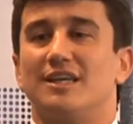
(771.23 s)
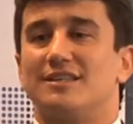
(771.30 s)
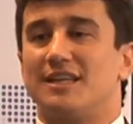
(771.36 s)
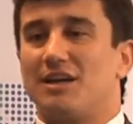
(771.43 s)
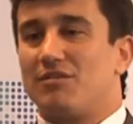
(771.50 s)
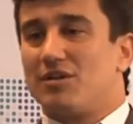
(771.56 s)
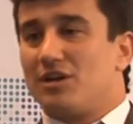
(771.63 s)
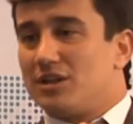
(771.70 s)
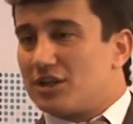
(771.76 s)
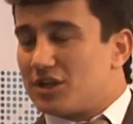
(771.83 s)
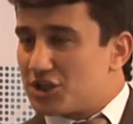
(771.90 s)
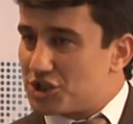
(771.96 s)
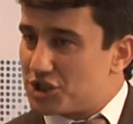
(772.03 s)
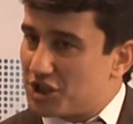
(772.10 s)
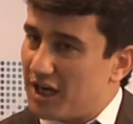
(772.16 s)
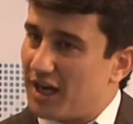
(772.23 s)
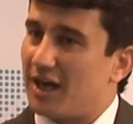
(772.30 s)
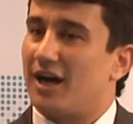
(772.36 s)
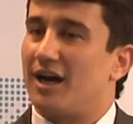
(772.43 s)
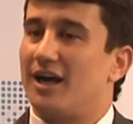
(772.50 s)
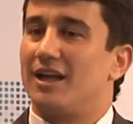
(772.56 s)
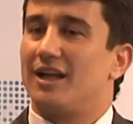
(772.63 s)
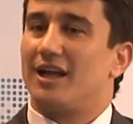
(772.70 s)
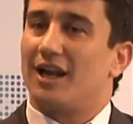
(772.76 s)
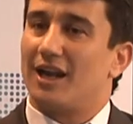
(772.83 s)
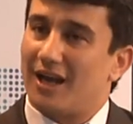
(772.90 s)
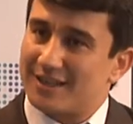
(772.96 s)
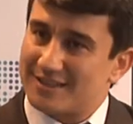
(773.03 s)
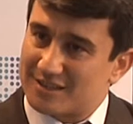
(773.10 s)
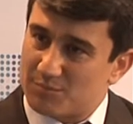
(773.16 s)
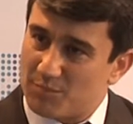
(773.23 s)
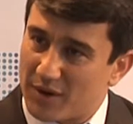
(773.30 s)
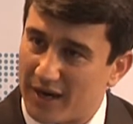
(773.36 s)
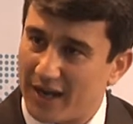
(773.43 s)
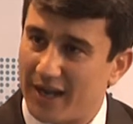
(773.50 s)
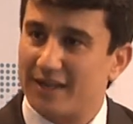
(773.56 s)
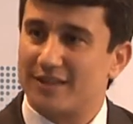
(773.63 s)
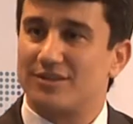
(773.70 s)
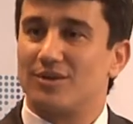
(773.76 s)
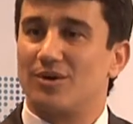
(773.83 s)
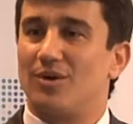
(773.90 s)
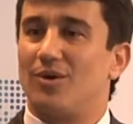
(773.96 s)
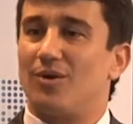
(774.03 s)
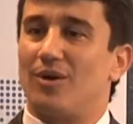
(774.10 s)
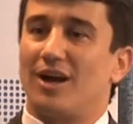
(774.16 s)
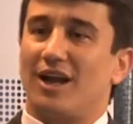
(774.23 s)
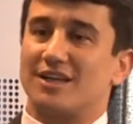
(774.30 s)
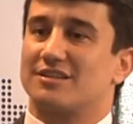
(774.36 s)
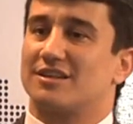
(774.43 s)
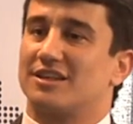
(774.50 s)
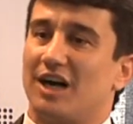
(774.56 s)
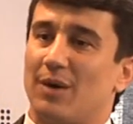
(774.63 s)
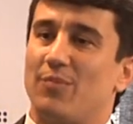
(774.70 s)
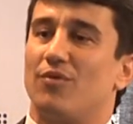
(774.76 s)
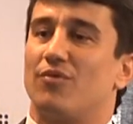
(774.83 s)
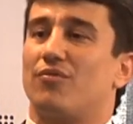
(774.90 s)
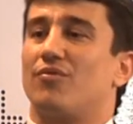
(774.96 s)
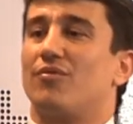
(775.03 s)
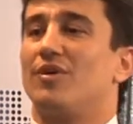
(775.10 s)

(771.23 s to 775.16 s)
they will share last bread or last cup of,